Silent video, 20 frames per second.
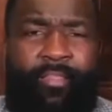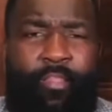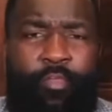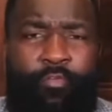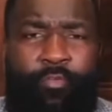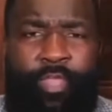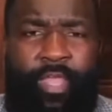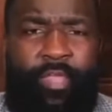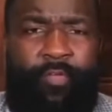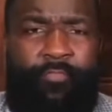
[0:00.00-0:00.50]

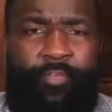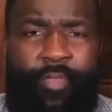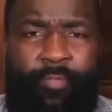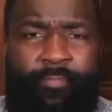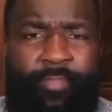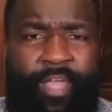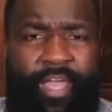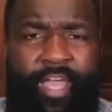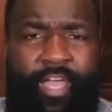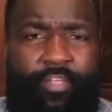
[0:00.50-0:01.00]
you give
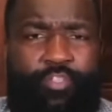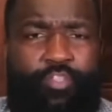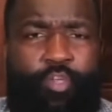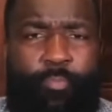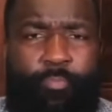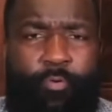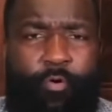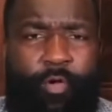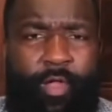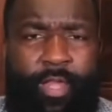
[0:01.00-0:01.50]
him the extra
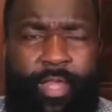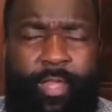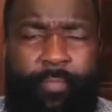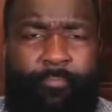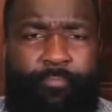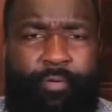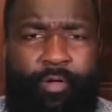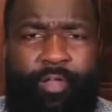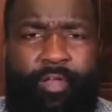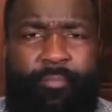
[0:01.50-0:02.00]
point
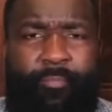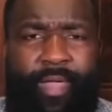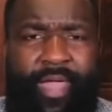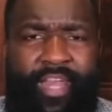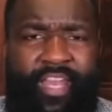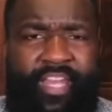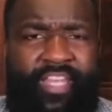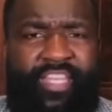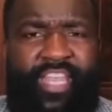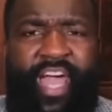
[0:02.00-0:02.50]
and put him
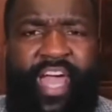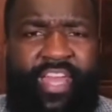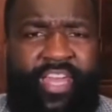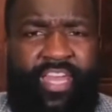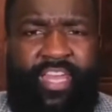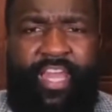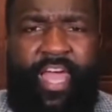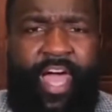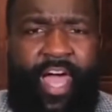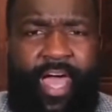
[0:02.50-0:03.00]
at a
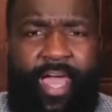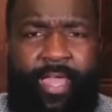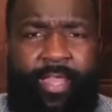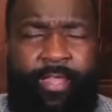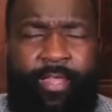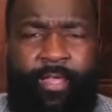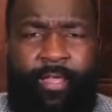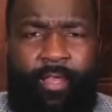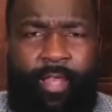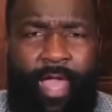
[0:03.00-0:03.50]
99?
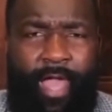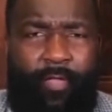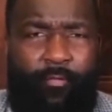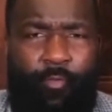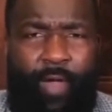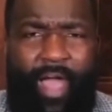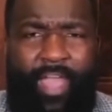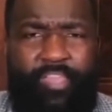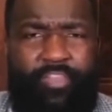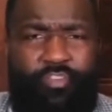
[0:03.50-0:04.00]
Like
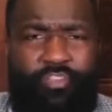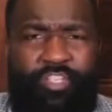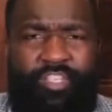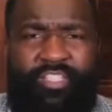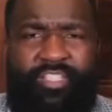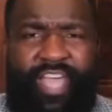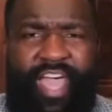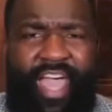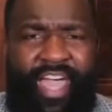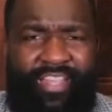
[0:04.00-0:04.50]
why you
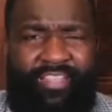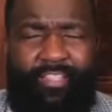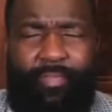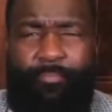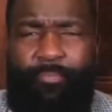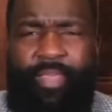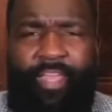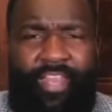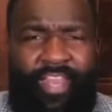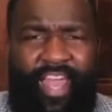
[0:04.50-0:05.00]
just had to
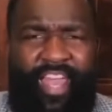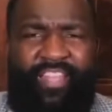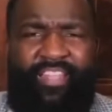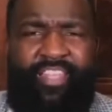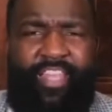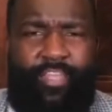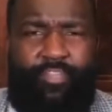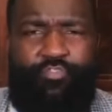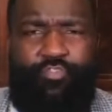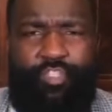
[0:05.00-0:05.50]
be that
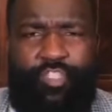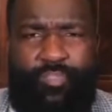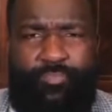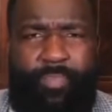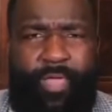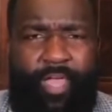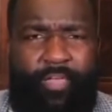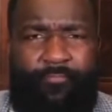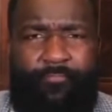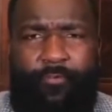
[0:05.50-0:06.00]

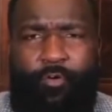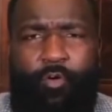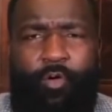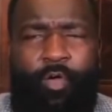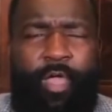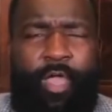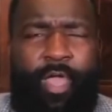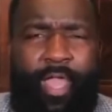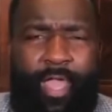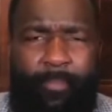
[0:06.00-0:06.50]
disrespectful
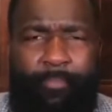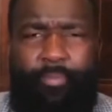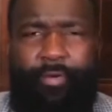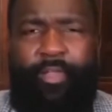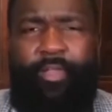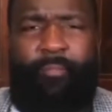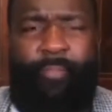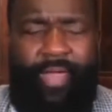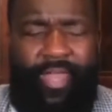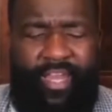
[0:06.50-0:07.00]
and
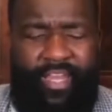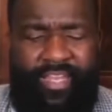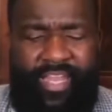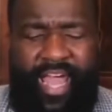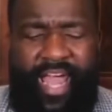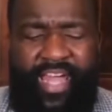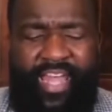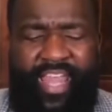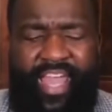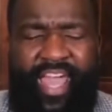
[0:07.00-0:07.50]
put him at a
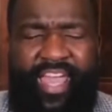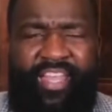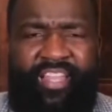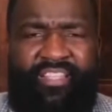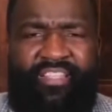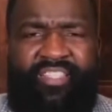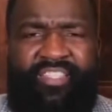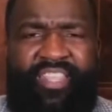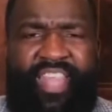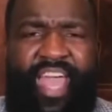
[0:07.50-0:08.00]
98
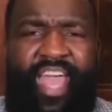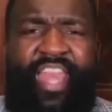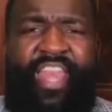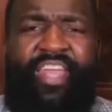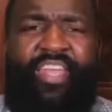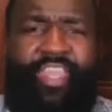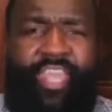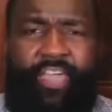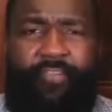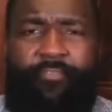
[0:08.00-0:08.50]
instead
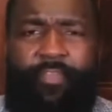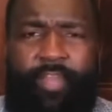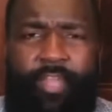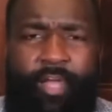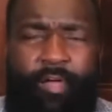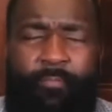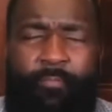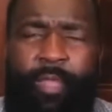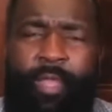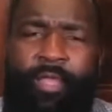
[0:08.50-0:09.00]
of giving
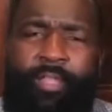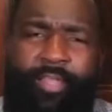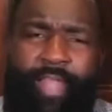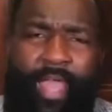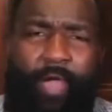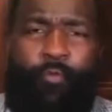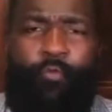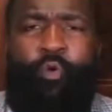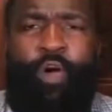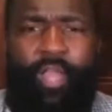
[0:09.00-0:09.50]
him
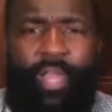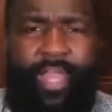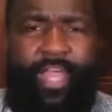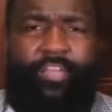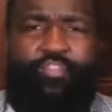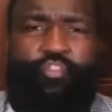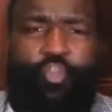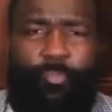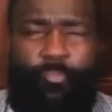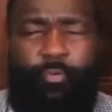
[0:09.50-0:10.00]
that one
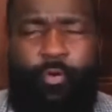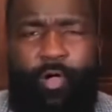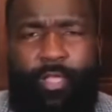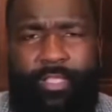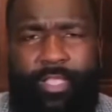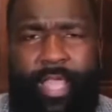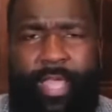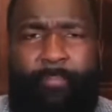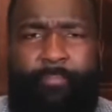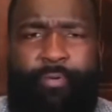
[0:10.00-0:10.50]
extra point
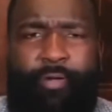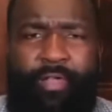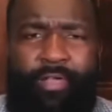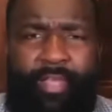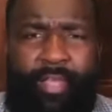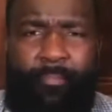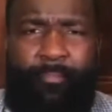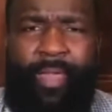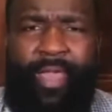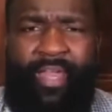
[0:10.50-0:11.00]
and putting
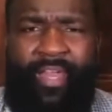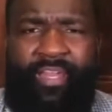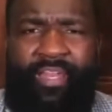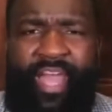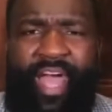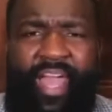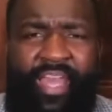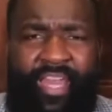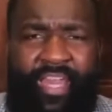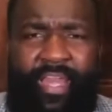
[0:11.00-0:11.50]
him at a
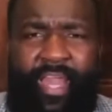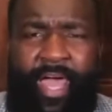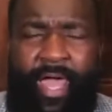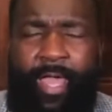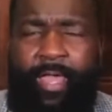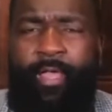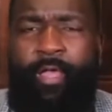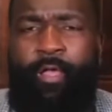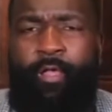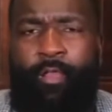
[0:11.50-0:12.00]

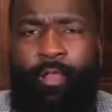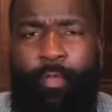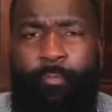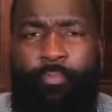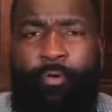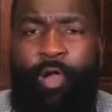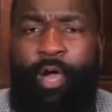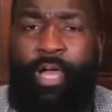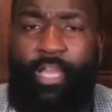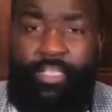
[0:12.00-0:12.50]
99.
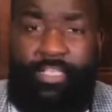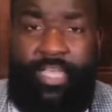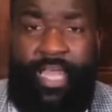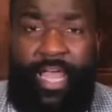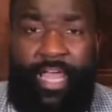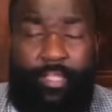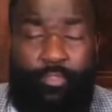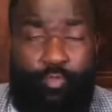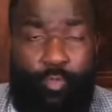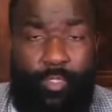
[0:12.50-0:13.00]
LeBron
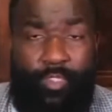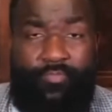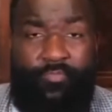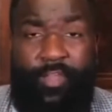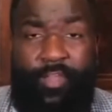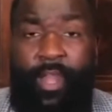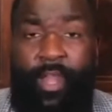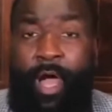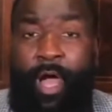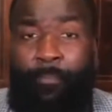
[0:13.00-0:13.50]
James was
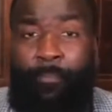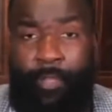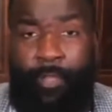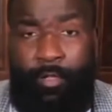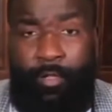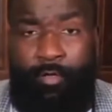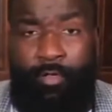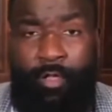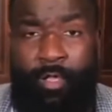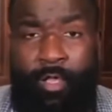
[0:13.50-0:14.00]

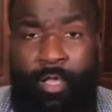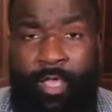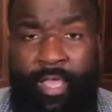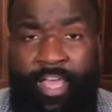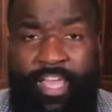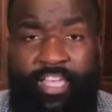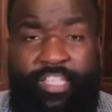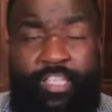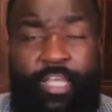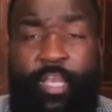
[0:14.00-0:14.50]
phenomenal.
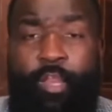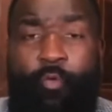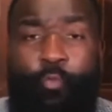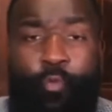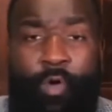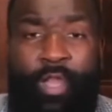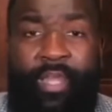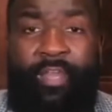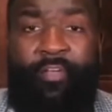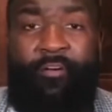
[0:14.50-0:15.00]
He should have
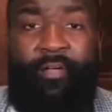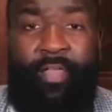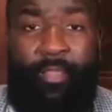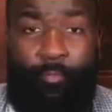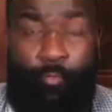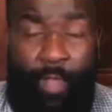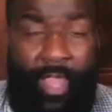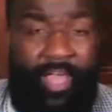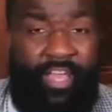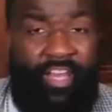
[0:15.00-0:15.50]
won the
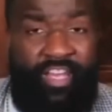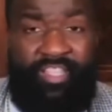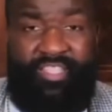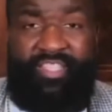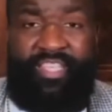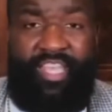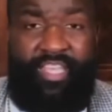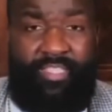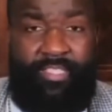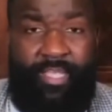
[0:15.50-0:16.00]
regular
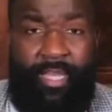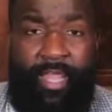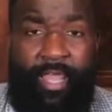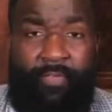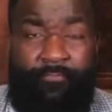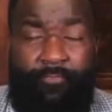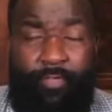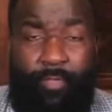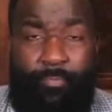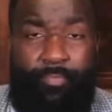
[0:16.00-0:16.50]
season
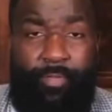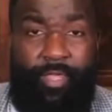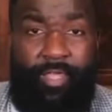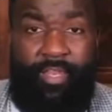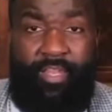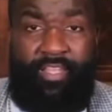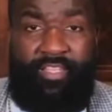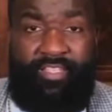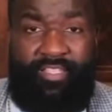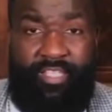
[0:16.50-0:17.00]

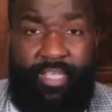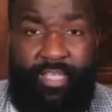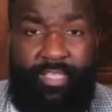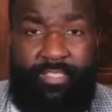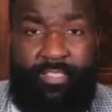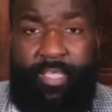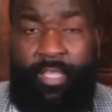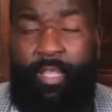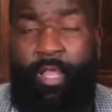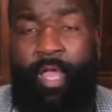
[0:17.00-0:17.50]
MVP this
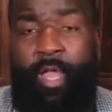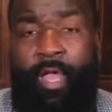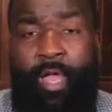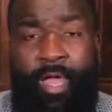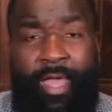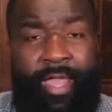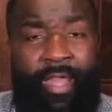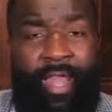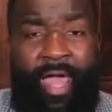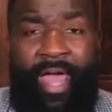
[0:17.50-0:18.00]
season.
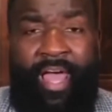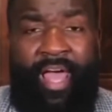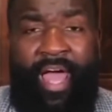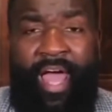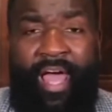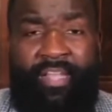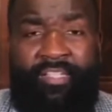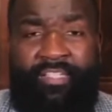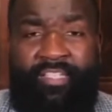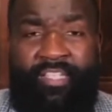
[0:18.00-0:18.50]
And
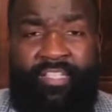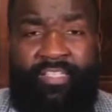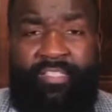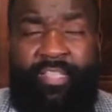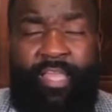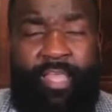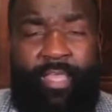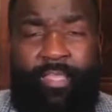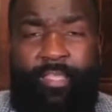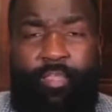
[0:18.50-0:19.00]
I, I just
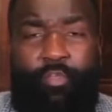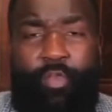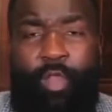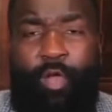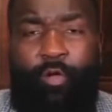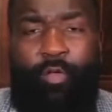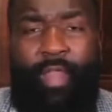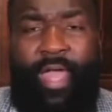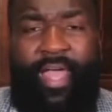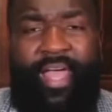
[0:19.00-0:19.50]
think, you
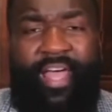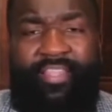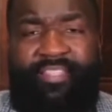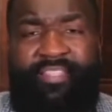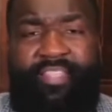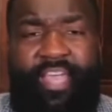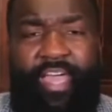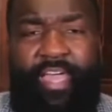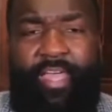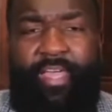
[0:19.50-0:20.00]
know, like I
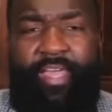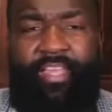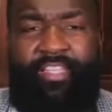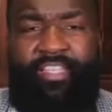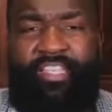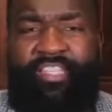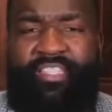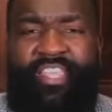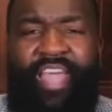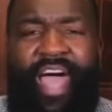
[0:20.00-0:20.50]
said, it
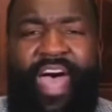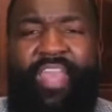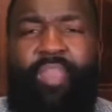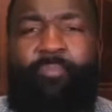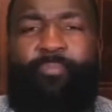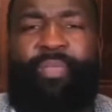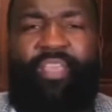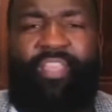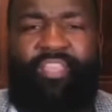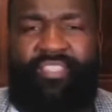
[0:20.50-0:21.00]
just gotta
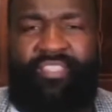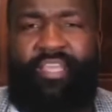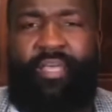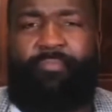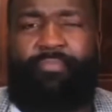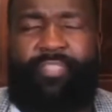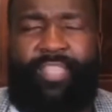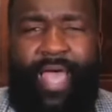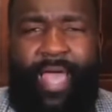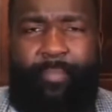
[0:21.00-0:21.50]
be
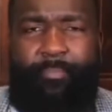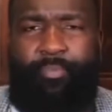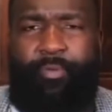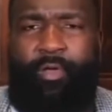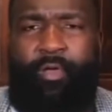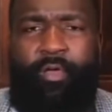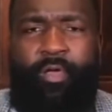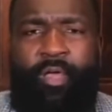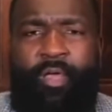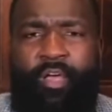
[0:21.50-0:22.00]
some type
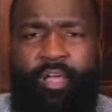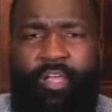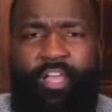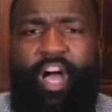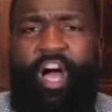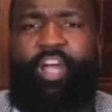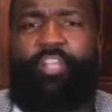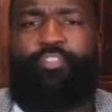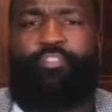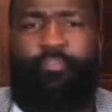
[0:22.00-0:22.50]
of
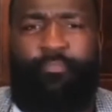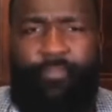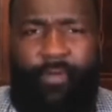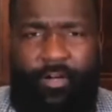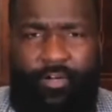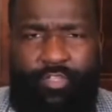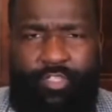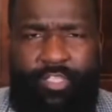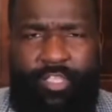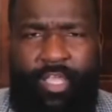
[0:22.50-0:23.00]

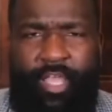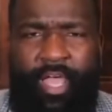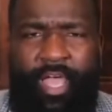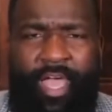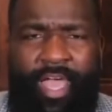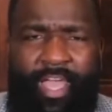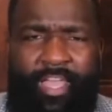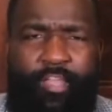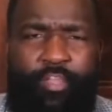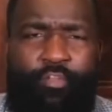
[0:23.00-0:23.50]
controversy.
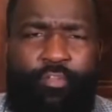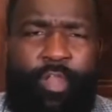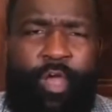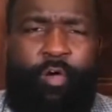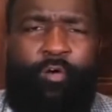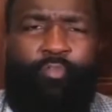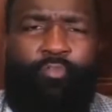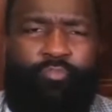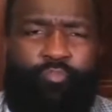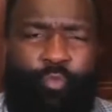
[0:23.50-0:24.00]
And you
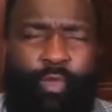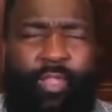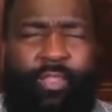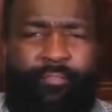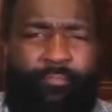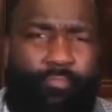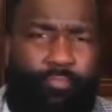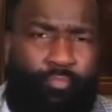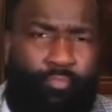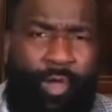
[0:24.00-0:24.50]
know, with
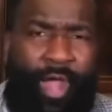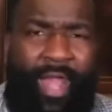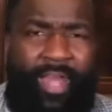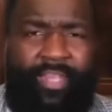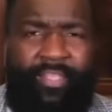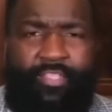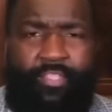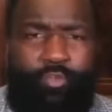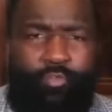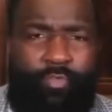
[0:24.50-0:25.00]

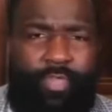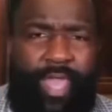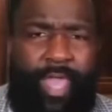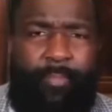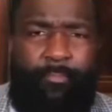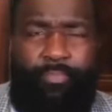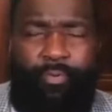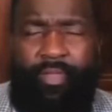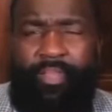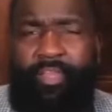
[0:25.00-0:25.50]
Ronnie
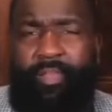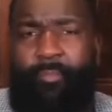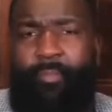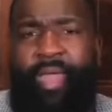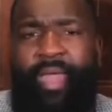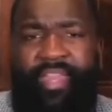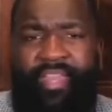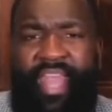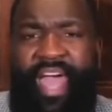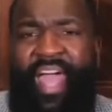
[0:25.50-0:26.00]
2K putting him
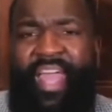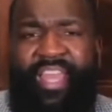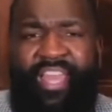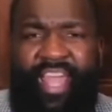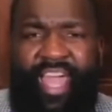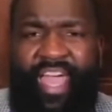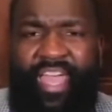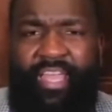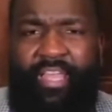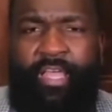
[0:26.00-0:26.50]
at
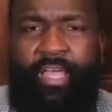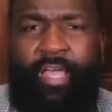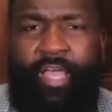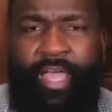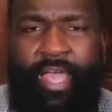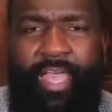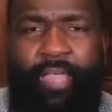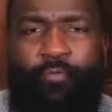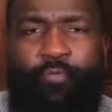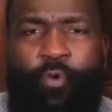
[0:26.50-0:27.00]
98,
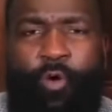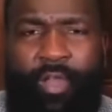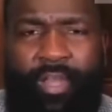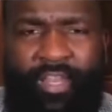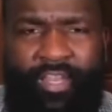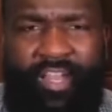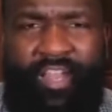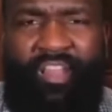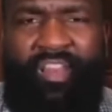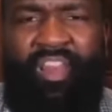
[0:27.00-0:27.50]
he
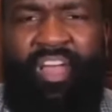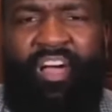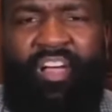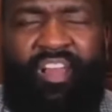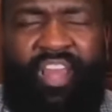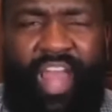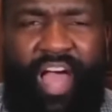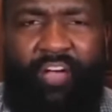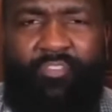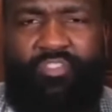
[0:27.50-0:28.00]
wanted a little
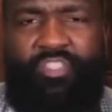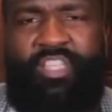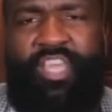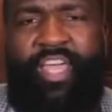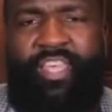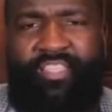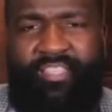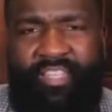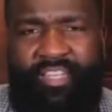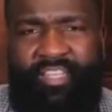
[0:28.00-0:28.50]
clout
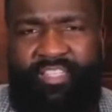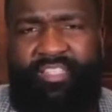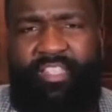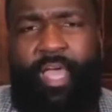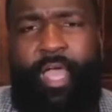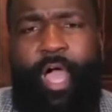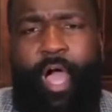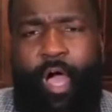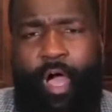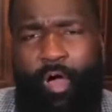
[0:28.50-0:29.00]
chasing to
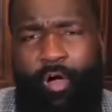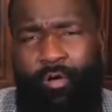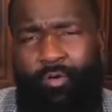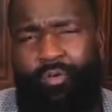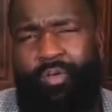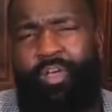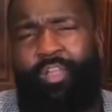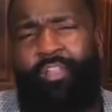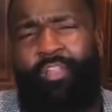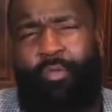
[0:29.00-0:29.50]
say,
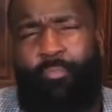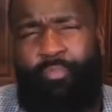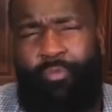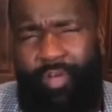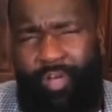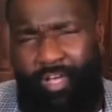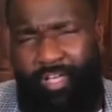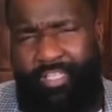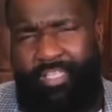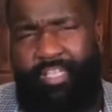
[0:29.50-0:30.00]
oh,
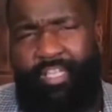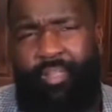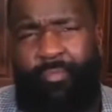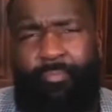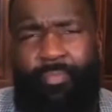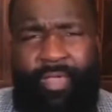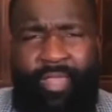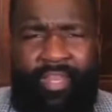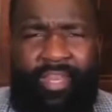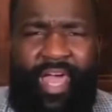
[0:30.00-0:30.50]
LeBron should have
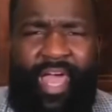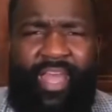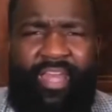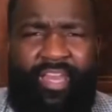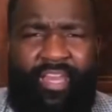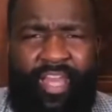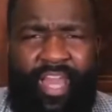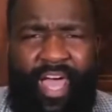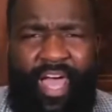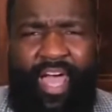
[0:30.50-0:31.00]
been
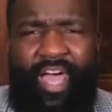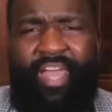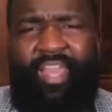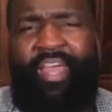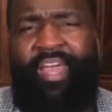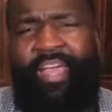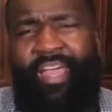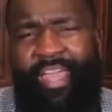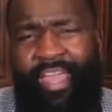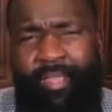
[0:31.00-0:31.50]
99.
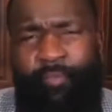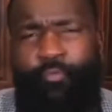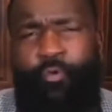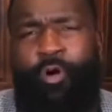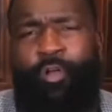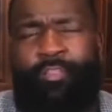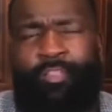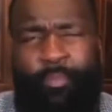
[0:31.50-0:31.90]
He wants the